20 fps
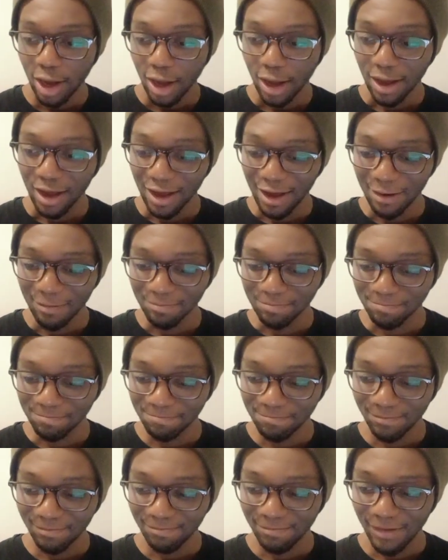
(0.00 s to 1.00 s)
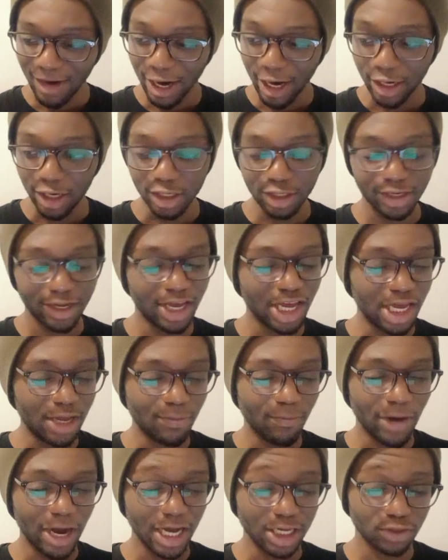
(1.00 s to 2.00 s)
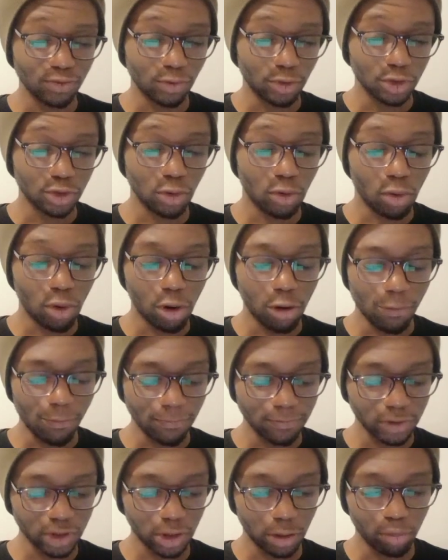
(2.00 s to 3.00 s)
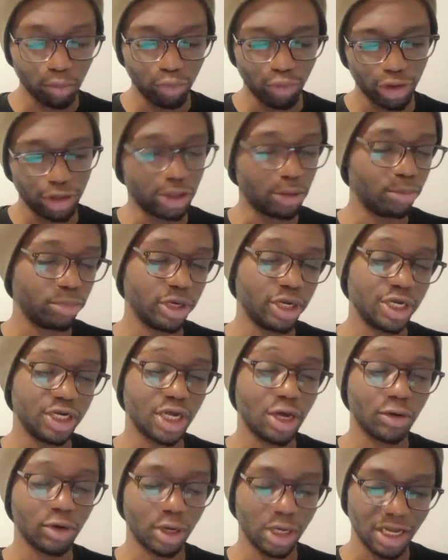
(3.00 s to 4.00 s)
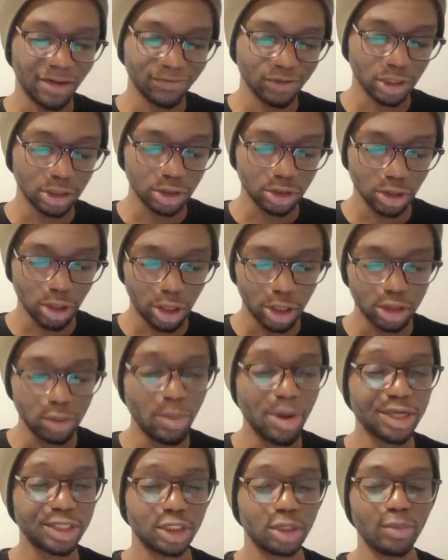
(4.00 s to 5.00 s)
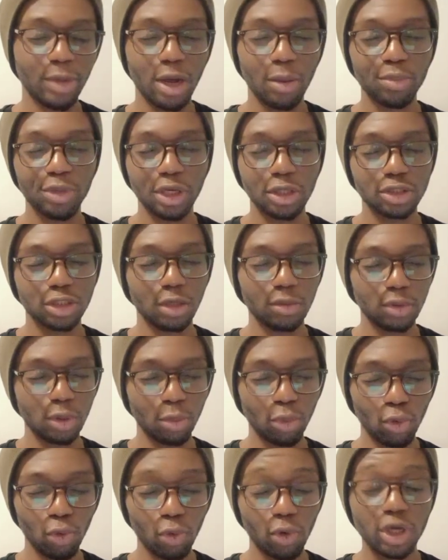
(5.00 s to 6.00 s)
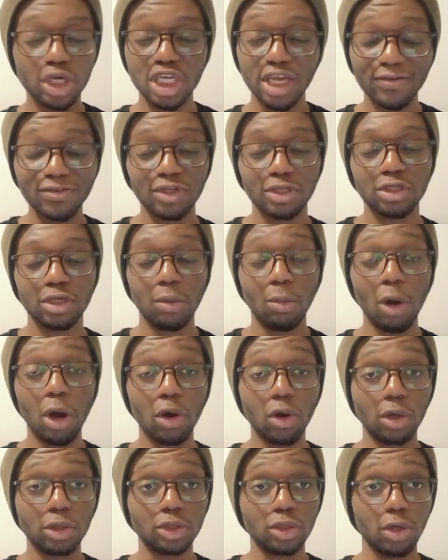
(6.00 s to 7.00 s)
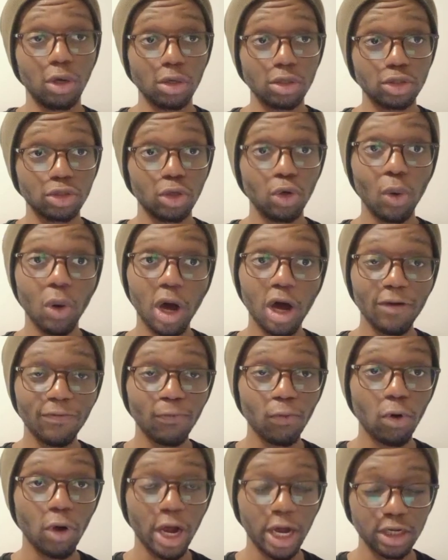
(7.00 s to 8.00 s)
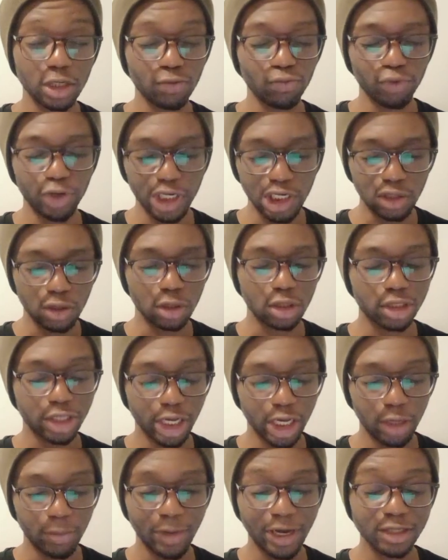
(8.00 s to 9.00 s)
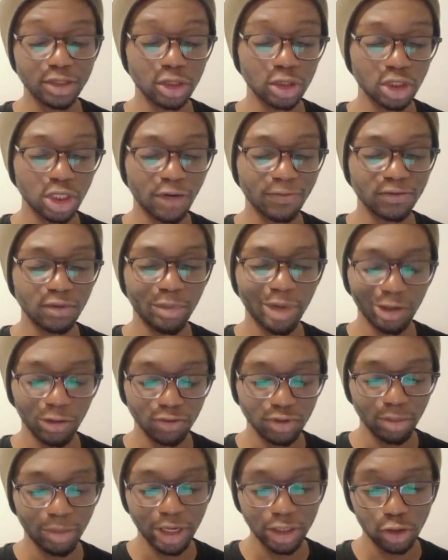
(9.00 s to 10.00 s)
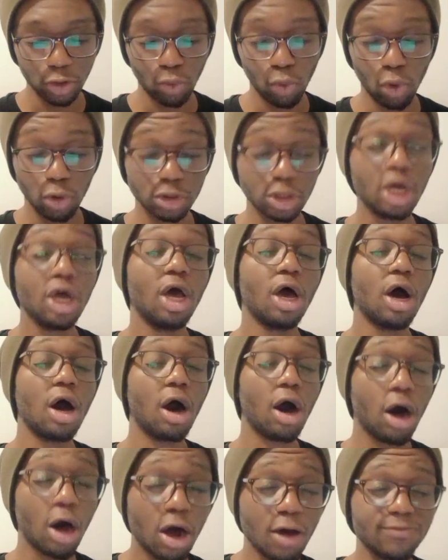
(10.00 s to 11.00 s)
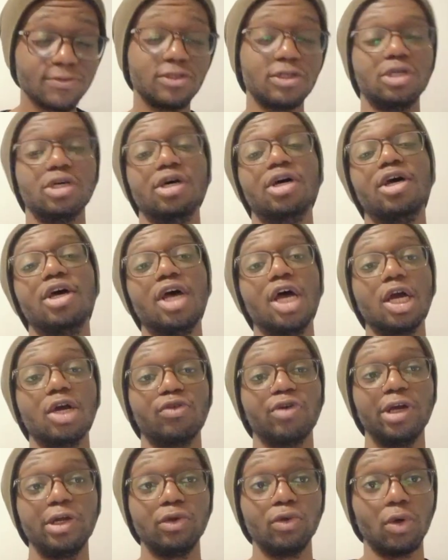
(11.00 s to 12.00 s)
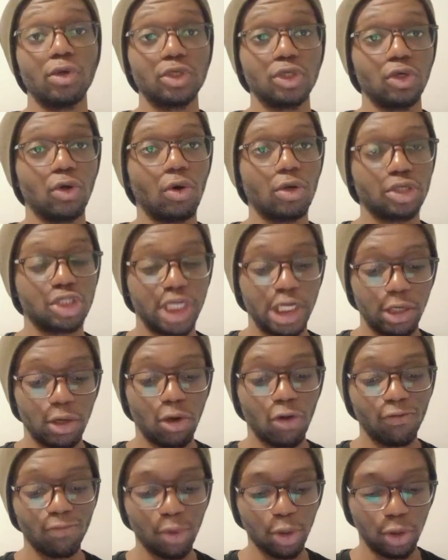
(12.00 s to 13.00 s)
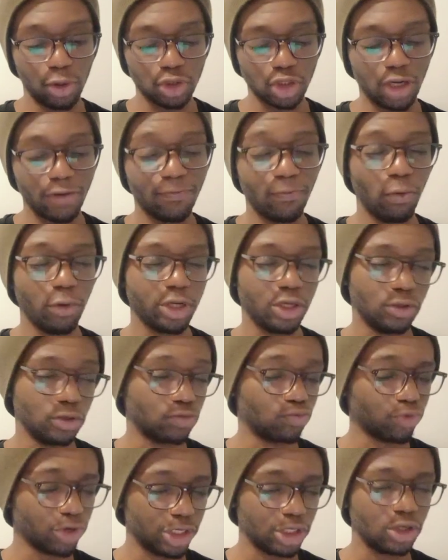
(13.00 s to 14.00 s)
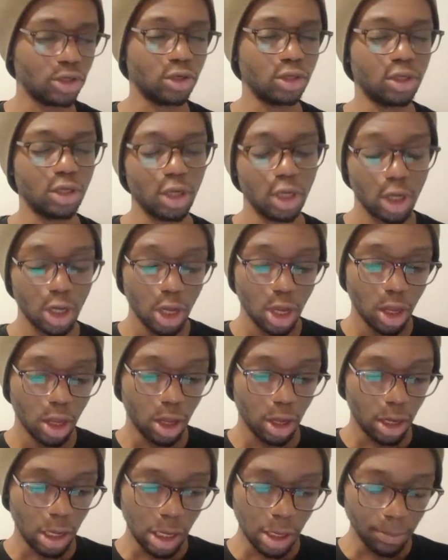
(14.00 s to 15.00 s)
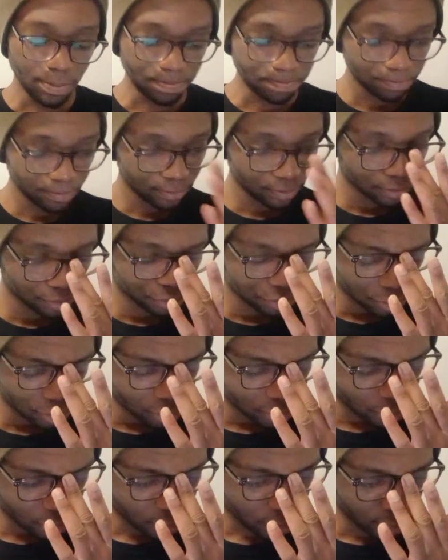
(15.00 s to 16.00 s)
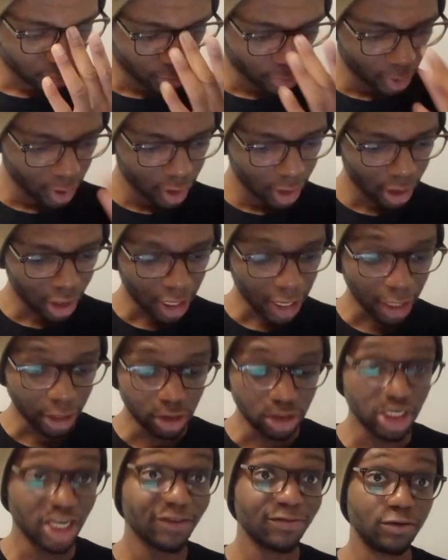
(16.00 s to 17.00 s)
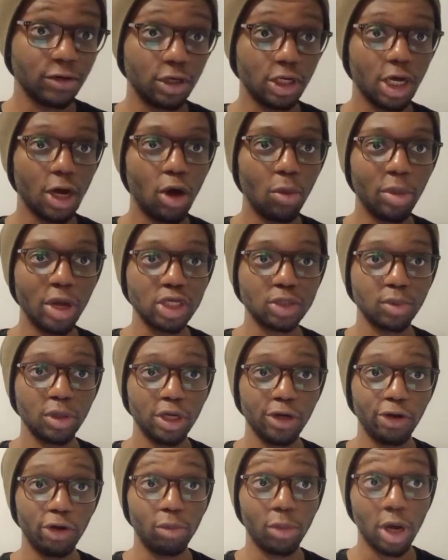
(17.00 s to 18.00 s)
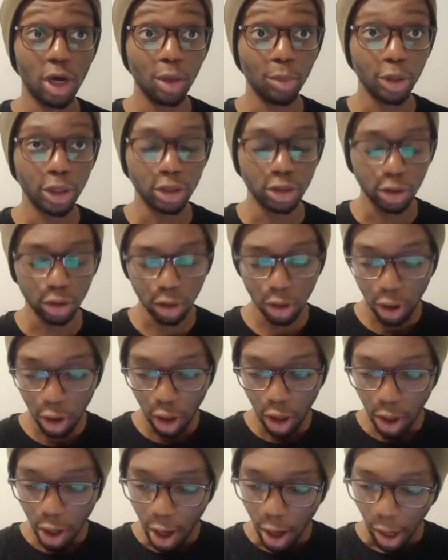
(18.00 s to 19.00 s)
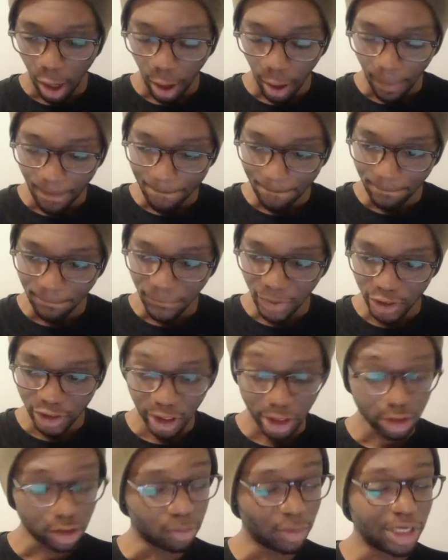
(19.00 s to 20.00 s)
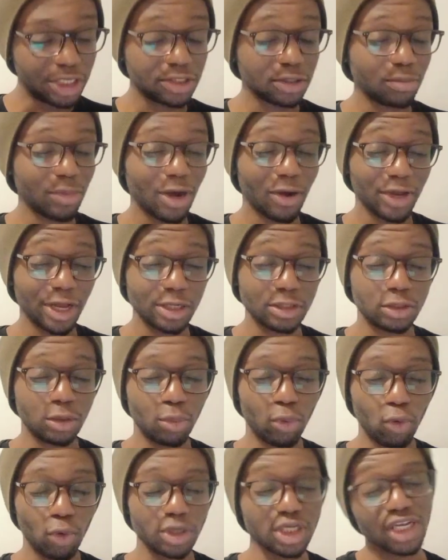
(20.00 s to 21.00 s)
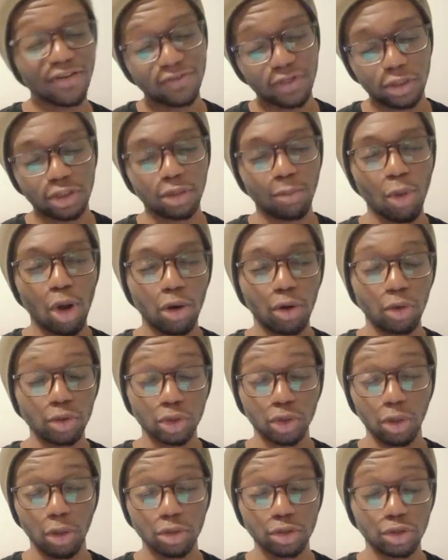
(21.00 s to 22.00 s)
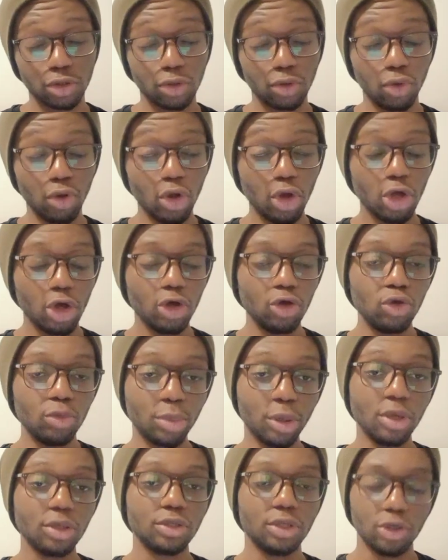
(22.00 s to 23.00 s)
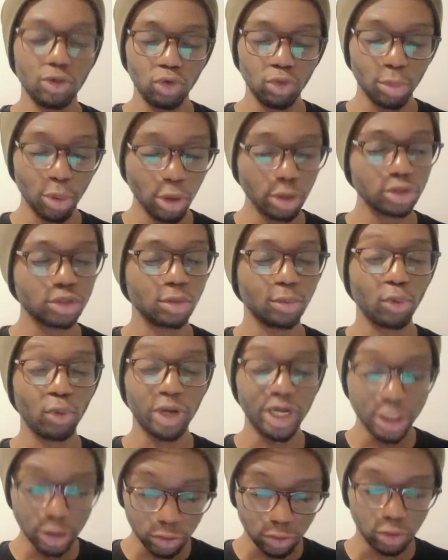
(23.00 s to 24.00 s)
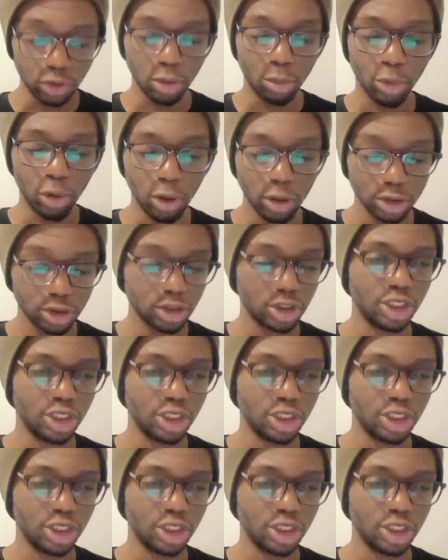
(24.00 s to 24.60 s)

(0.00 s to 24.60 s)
Um, and it came as a result of some brilliant play down our left hand side. Mason Mount picks up the ball, gives it to Marcos Alonso, who I thought had a really good game and deserved the man of the match award after Craig Dawson got sent off because I thought he was really good um, and definitely our best player in my opinion. But yes, Mason Mount gets the ball, gives it to Marcos Alonso, who puts the ball into the box.